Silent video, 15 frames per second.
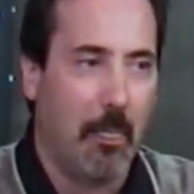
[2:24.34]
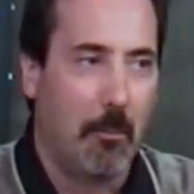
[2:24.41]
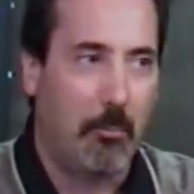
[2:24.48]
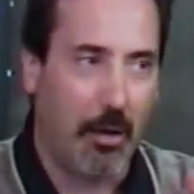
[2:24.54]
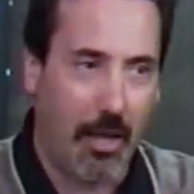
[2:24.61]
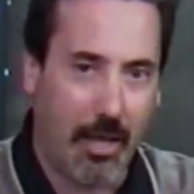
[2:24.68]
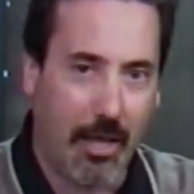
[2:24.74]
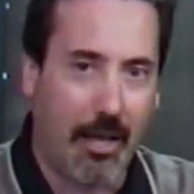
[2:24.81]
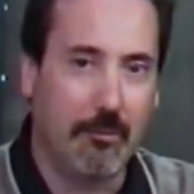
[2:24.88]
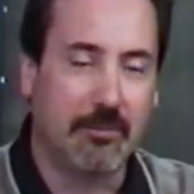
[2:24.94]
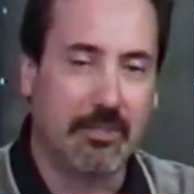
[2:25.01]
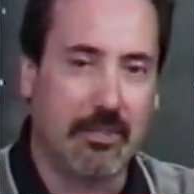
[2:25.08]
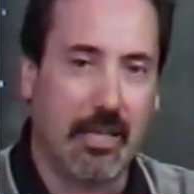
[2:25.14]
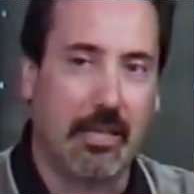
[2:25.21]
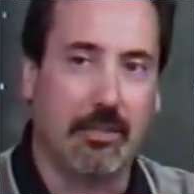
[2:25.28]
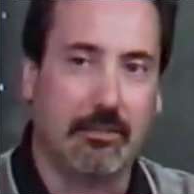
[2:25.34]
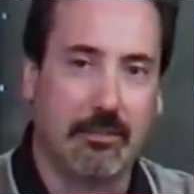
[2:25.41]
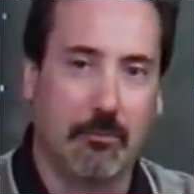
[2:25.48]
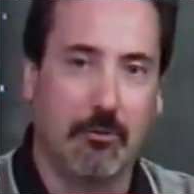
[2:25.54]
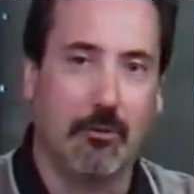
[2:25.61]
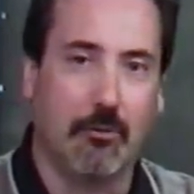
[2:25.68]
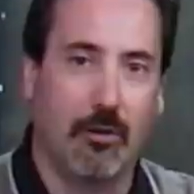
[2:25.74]
But I'm just saying,
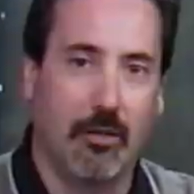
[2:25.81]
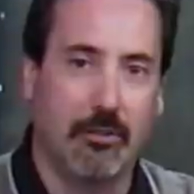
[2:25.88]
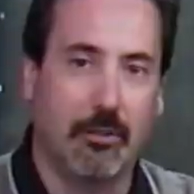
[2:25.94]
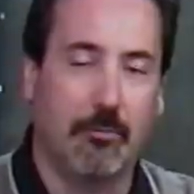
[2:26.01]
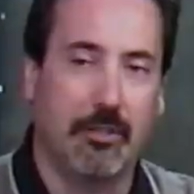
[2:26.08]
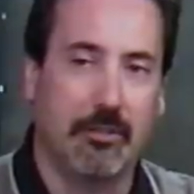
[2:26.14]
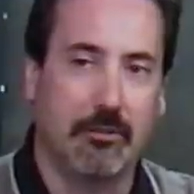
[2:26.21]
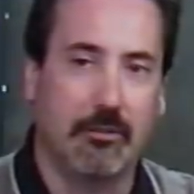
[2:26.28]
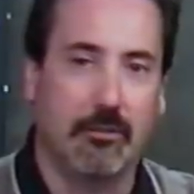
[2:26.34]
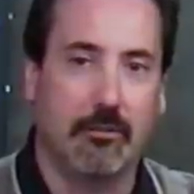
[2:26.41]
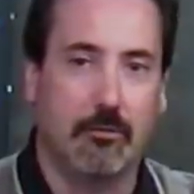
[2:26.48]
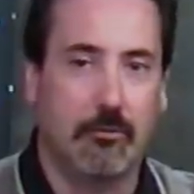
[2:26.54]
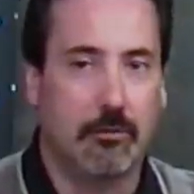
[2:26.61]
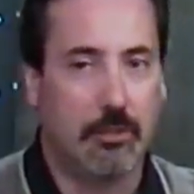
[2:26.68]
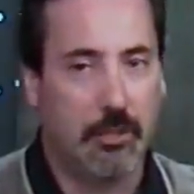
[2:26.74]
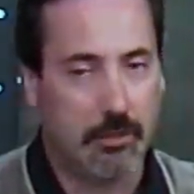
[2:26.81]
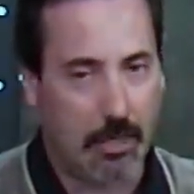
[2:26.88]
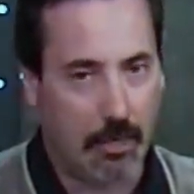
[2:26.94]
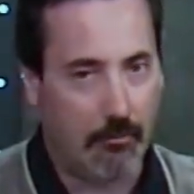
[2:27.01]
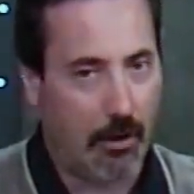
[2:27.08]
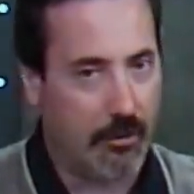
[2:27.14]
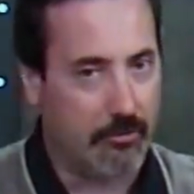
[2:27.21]
some of the ones. I mean, she's
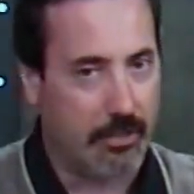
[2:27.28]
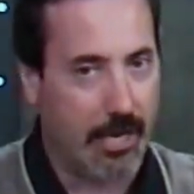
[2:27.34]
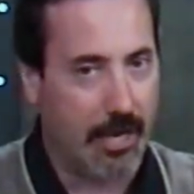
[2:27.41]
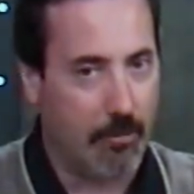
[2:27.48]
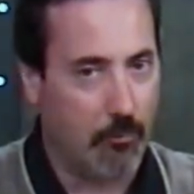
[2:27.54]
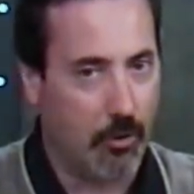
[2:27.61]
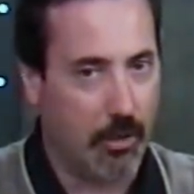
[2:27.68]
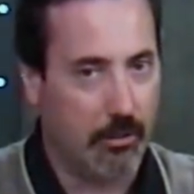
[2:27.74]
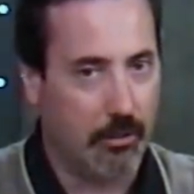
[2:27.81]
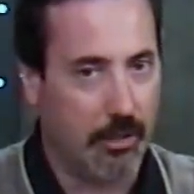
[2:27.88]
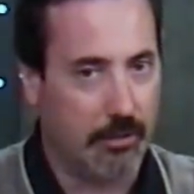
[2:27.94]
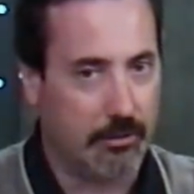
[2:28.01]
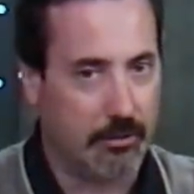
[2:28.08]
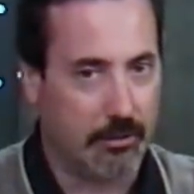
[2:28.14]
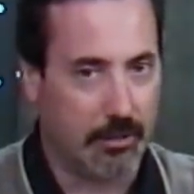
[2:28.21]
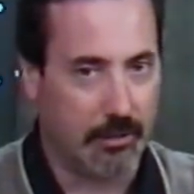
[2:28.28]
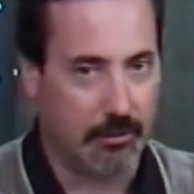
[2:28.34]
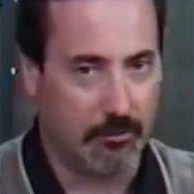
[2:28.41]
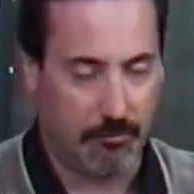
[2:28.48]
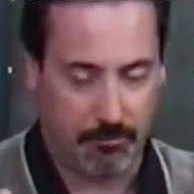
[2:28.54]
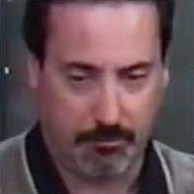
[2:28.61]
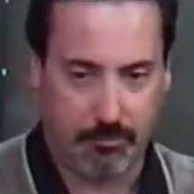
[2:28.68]
got a rather tame one. It just has
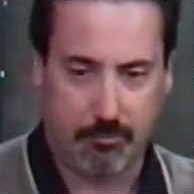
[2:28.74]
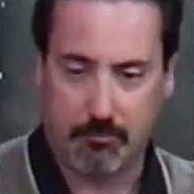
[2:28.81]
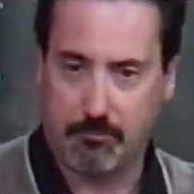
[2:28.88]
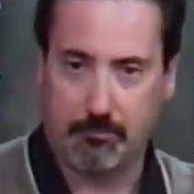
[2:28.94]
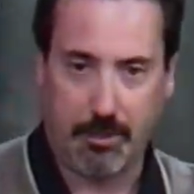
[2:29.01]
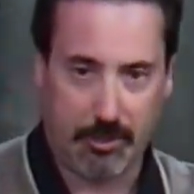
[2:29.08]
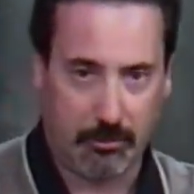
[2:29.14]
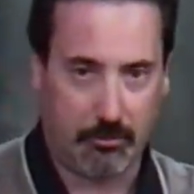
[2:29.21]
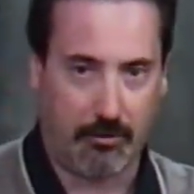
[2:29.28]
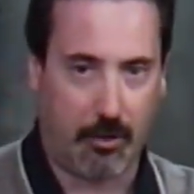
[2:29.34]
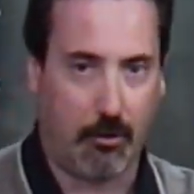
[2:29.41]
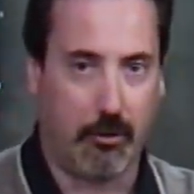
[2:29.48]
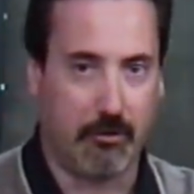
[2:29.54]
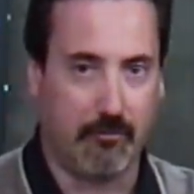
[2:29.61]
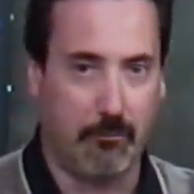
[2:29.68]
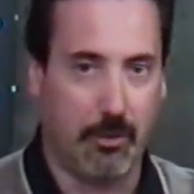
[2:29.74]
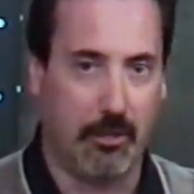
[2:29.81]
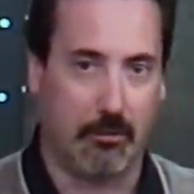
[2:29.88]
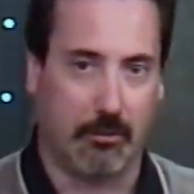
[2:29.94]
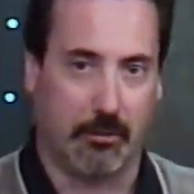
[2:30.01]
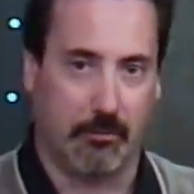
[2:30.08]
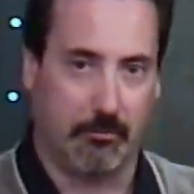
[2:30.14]
a picture of a carton of
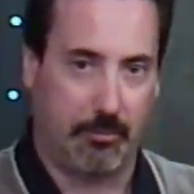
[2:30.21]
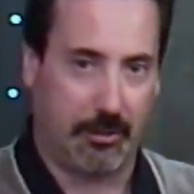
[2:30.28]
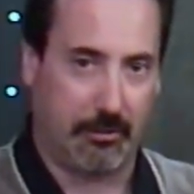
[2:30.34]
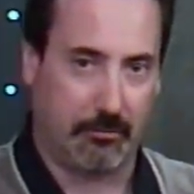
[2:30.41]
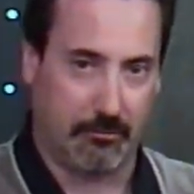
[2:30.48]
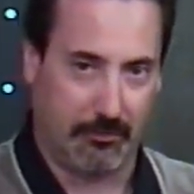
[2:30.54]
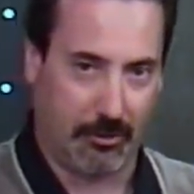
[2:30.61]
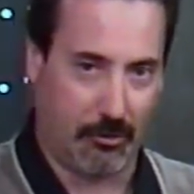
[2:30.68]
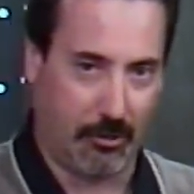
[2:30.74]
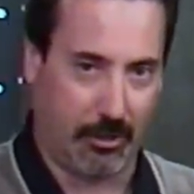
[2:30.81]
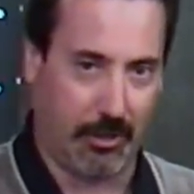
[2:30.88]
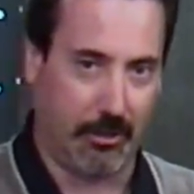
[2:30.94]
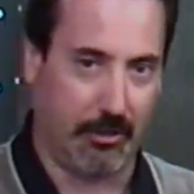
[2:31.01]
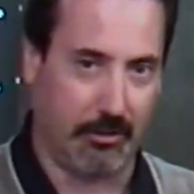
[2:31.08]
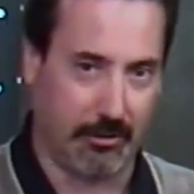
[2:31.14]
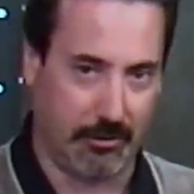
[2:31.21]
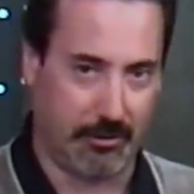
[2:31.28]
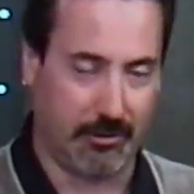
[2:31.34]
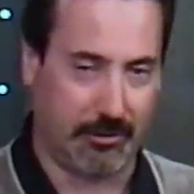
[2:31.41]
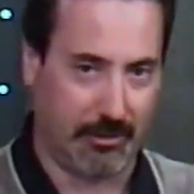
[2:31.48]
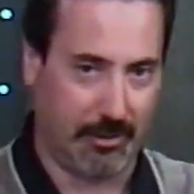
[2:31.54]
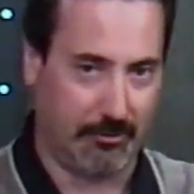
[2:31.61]
milk and a picture of a cookie, and it
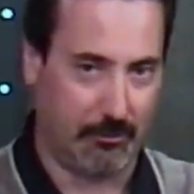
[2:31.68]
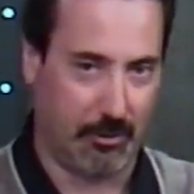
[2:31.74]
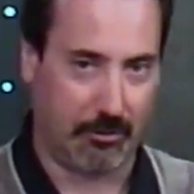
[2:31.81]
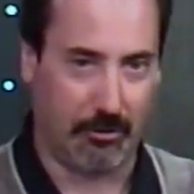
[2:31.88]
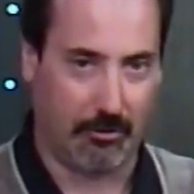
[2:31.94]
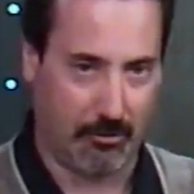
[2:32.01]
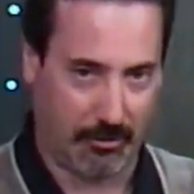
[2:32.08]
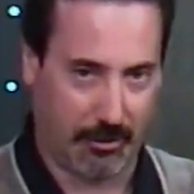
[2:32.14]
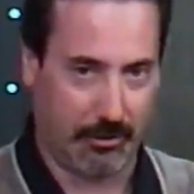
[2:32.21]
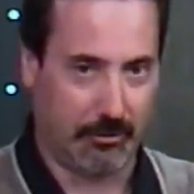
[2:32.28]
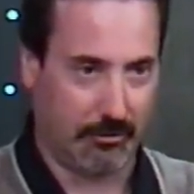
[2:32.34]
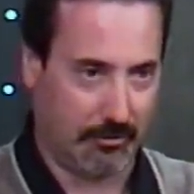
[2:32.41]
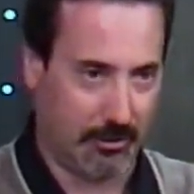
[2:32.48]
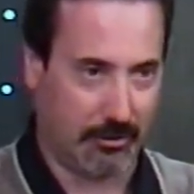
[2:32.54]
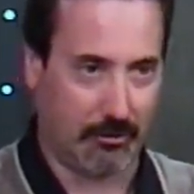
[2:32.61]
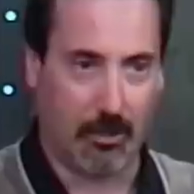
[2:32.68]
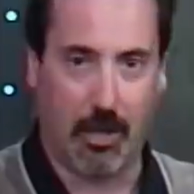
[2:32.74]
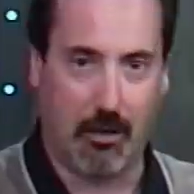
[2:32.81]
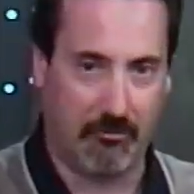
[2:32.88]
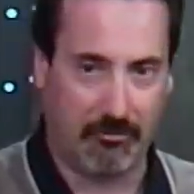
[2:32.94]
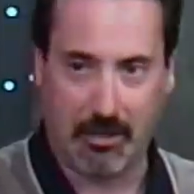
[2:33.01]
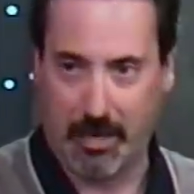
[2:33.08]
just says "milk and cookies, it's
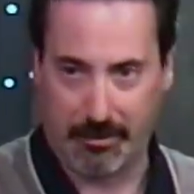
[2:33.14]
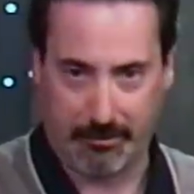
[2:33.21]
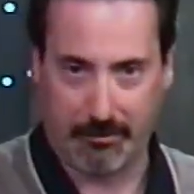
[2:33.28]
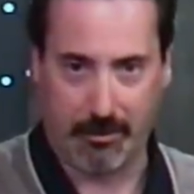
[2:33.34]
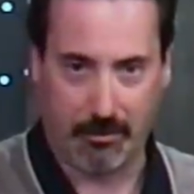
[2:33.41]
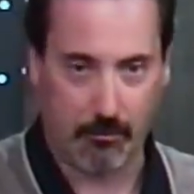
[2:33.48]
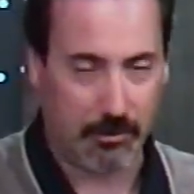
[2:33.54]
love" kind of thing.